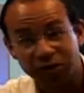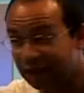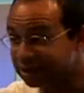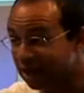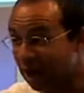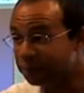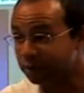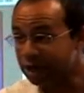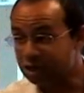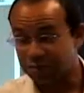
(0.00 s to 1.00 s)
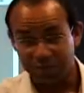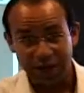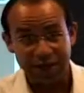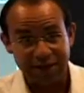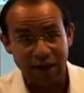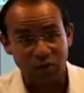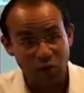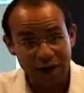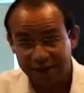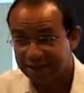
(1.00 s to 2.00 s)
into Upper Egypt, meaning that
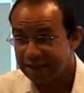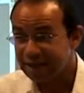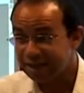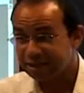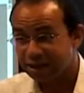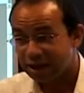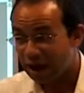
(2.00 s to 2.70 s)
once these